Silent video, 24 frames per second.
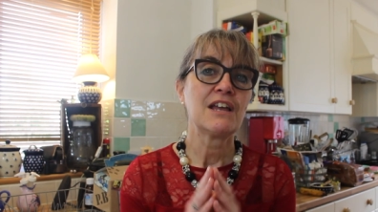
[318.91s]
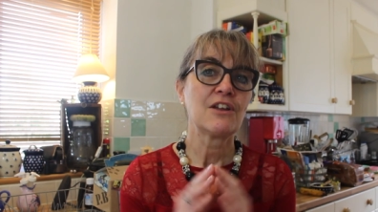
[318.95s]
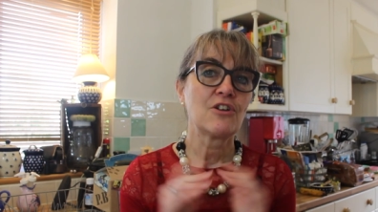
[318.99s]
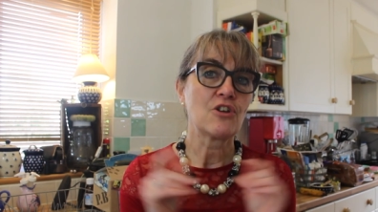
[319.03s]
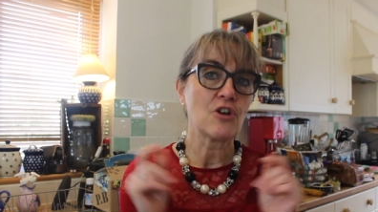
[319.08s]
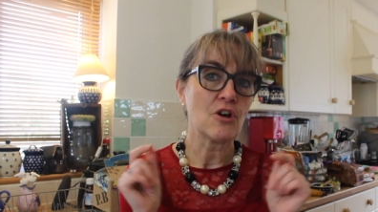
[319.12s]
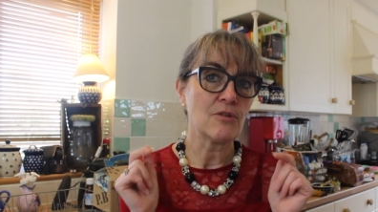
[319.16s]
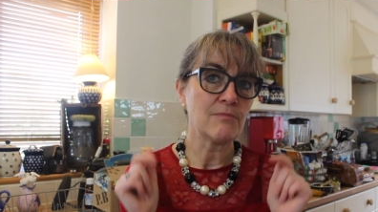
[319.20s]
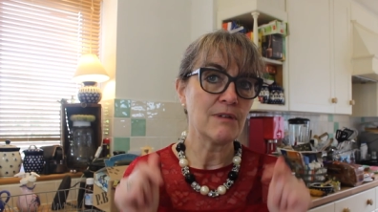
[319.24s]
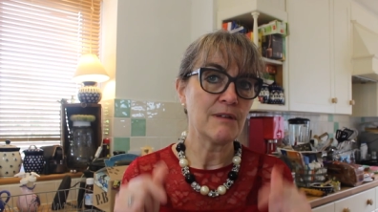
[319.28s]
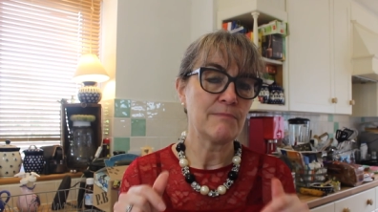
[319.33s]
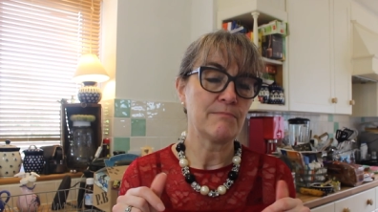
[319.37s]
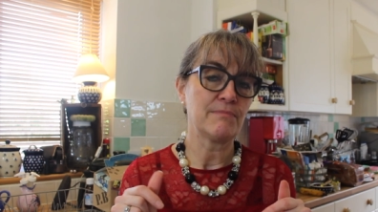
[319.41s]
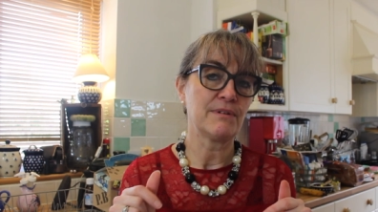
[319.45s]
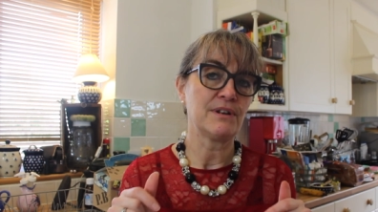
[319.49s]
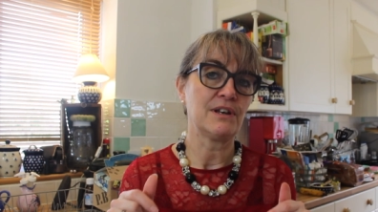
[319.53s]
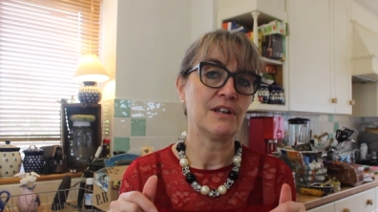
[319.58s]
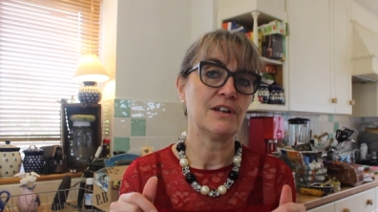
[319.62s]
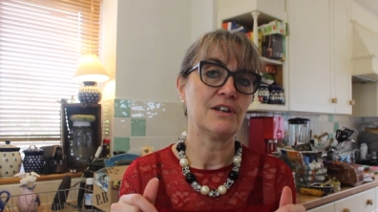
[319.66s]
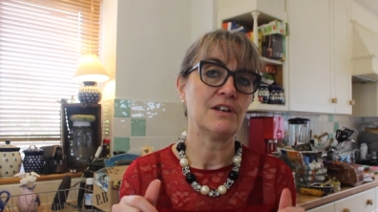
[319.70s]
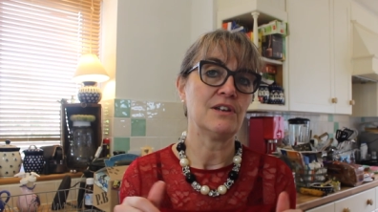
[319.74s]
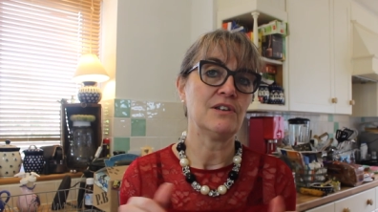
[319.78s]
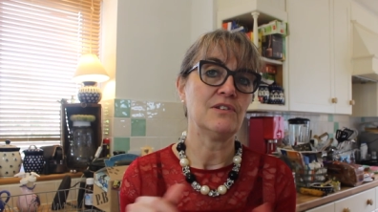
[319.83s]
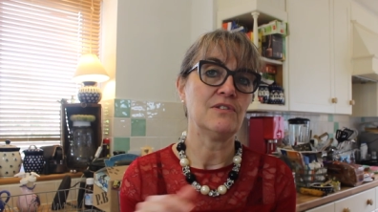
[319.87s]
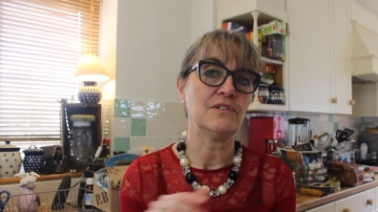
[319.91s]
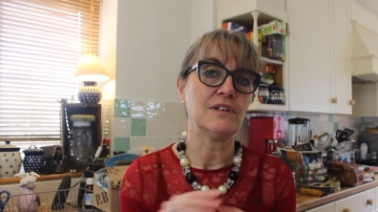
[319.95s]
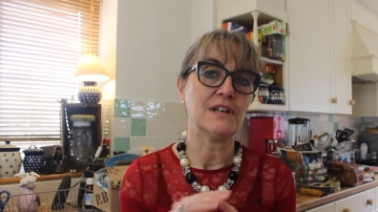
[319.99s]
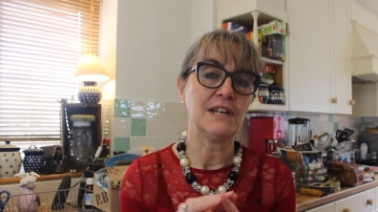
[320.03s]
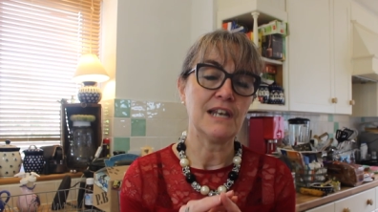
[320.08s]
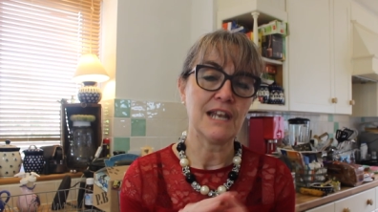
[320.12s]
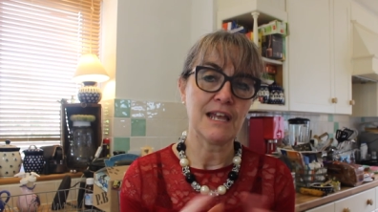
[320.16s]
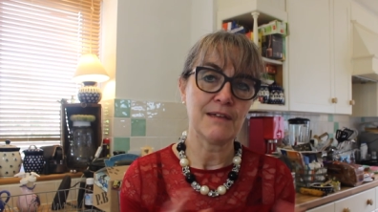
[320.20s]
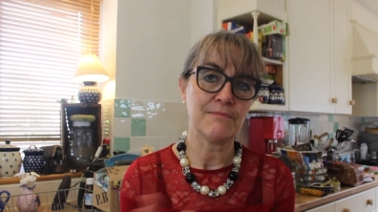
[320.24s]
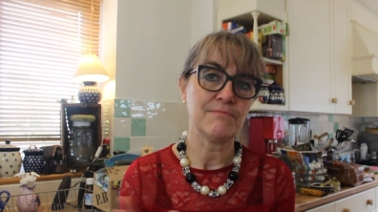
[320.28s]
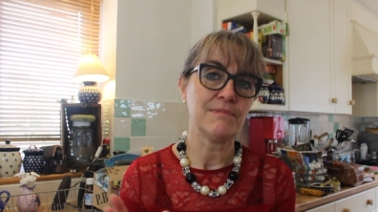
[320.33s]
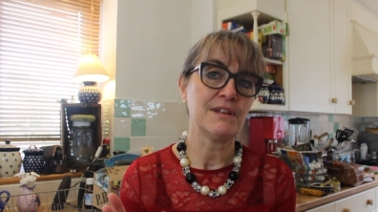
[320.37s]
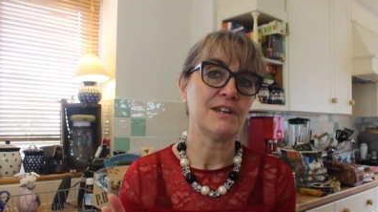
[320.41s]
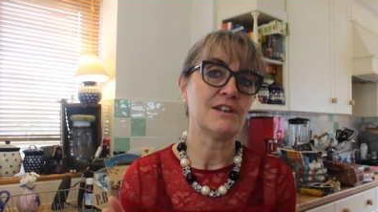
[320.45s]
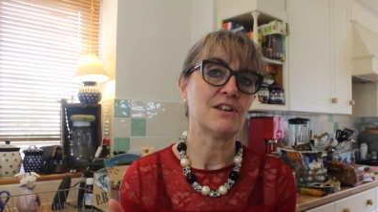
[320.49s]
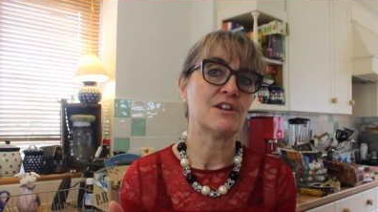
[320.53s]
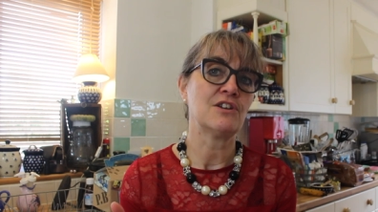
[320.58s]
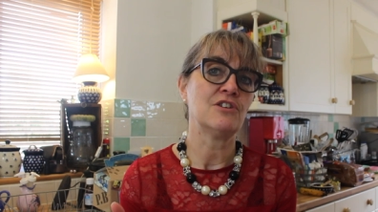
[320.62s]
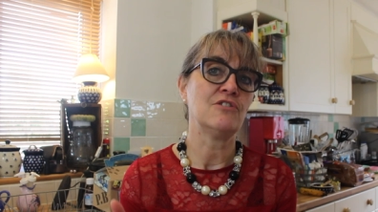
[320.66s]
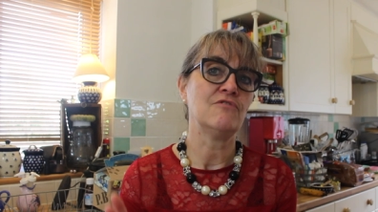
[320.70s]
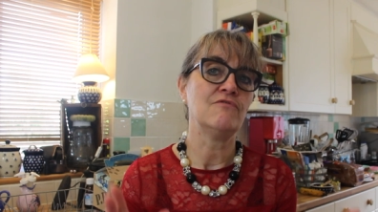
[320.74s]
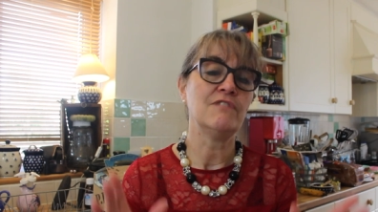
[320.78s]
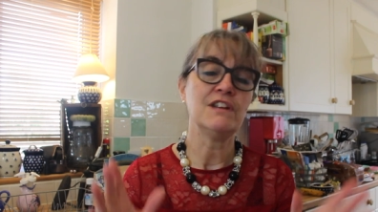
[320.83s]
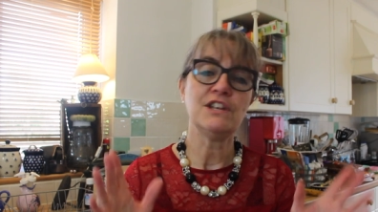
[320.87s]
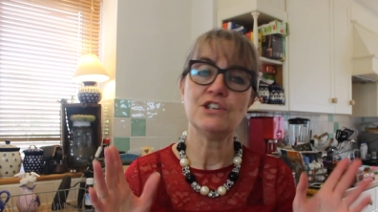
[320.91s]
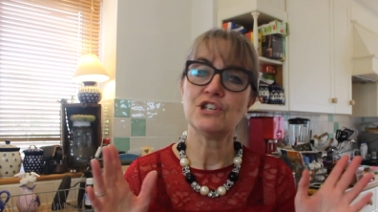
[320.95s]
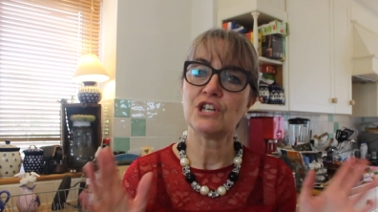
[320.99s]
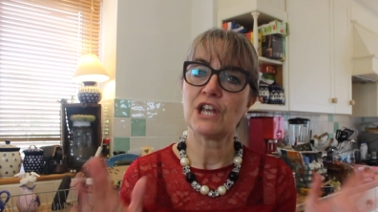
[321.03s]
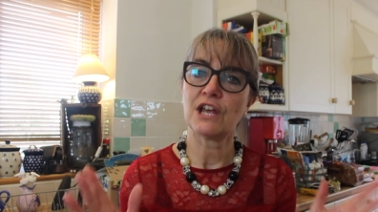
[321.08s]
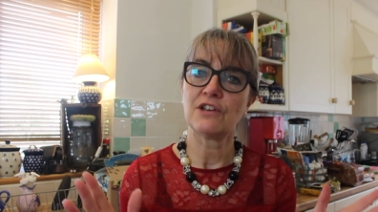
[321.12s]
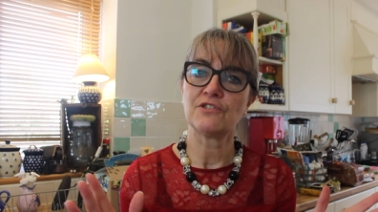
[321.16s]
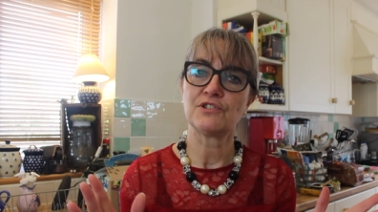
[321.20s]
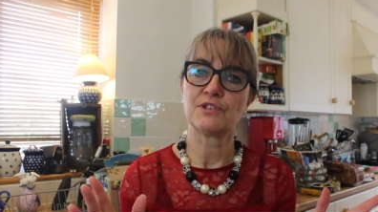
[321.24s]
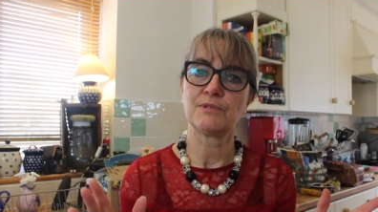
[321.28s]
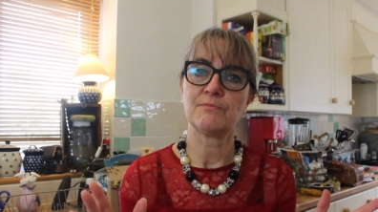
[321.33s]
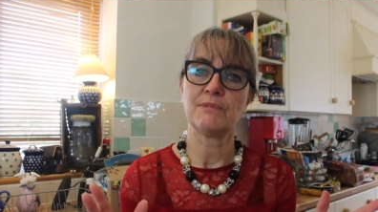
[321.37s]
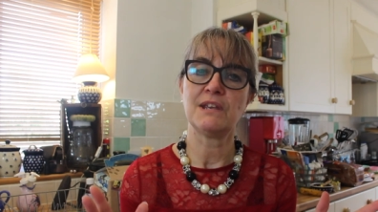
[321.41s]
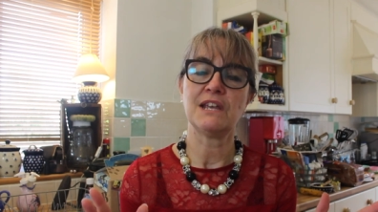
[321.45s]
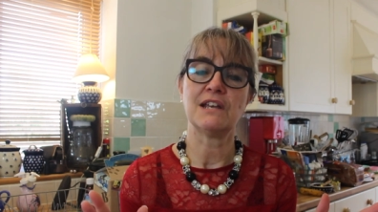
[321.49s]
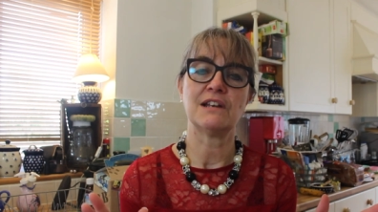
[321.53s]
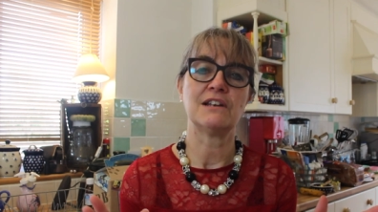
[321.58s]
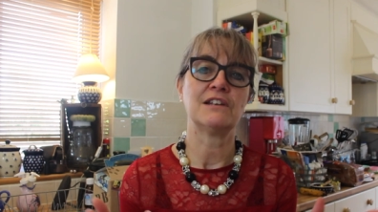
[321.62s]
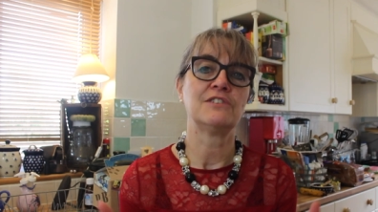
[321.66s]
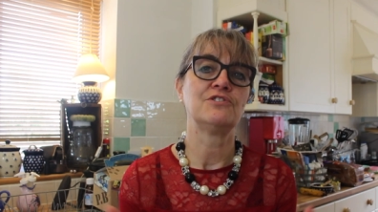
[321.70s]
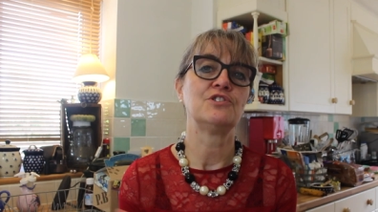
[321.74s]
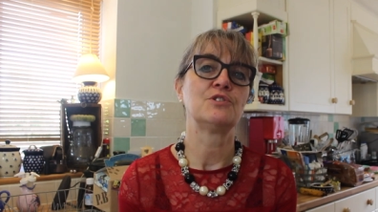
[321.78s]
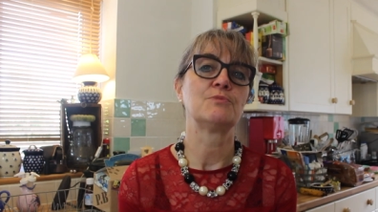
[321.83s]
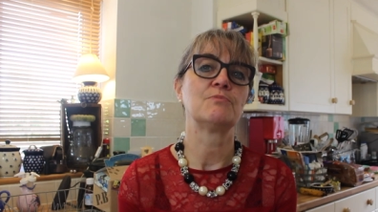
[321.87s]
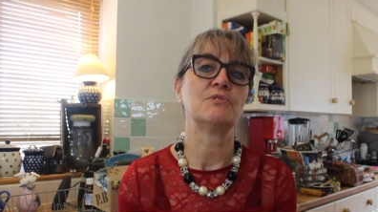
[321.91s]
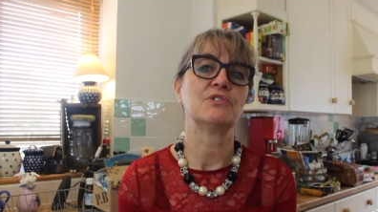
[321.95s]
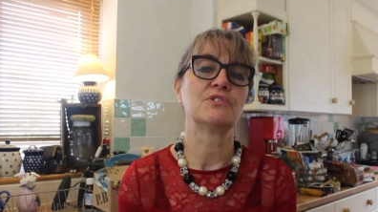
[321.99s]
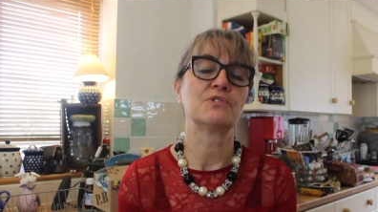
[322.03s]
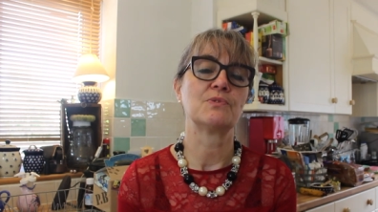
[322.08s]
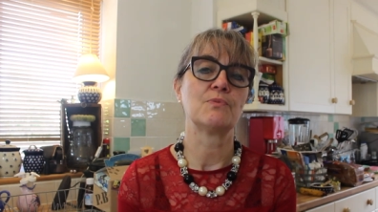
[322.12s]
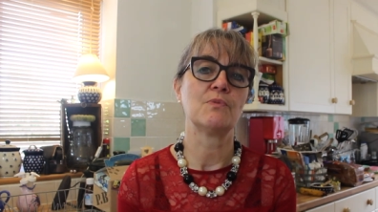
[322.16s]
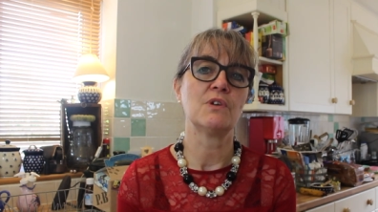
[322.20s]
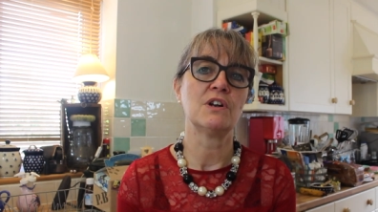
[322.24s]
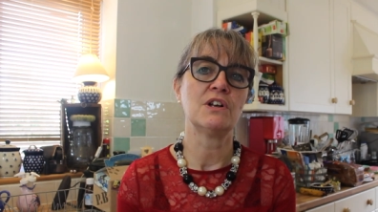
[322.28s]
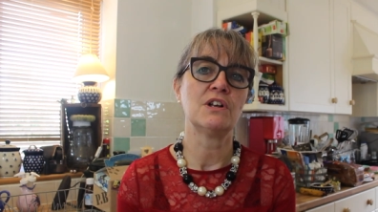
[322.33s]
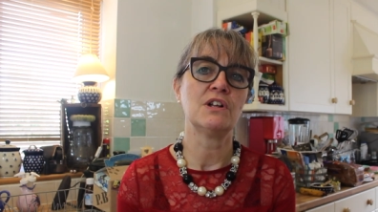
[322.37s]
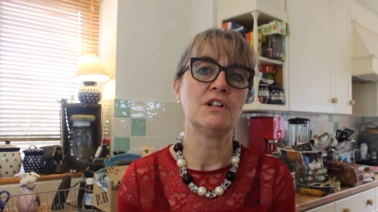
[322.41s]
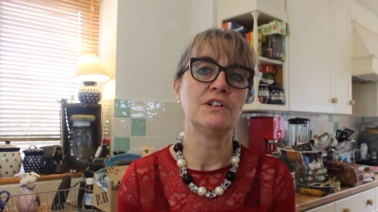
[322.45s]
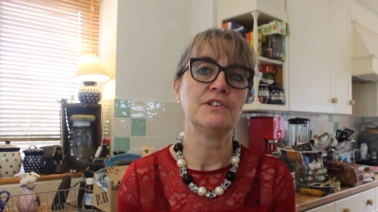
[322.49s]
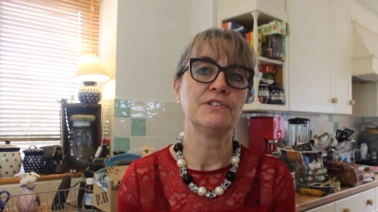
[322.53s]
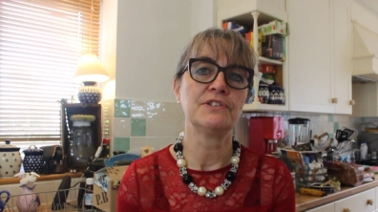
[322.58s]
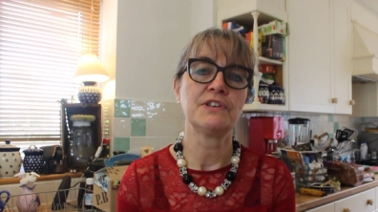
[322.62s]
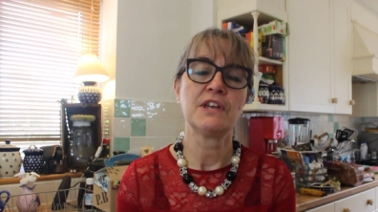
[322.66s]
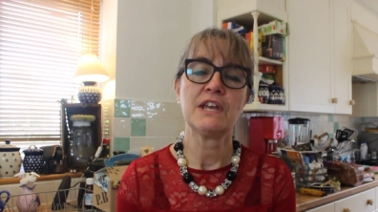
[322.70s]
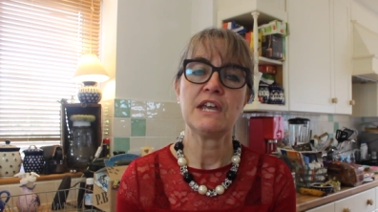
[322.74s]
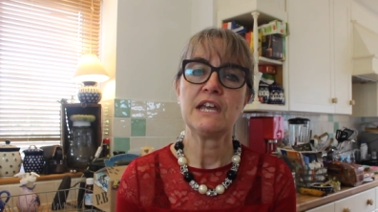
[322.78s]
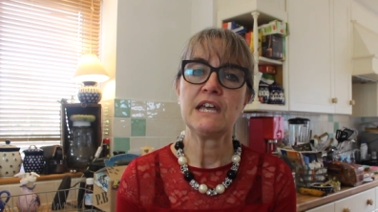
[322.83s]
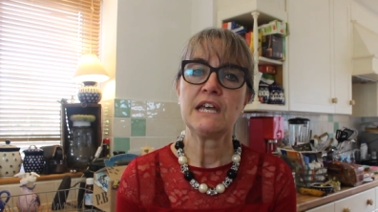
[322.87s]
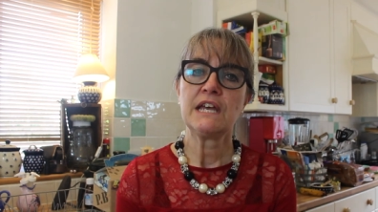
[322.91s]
comment below, let me know, reach out to me at Lunchbox World,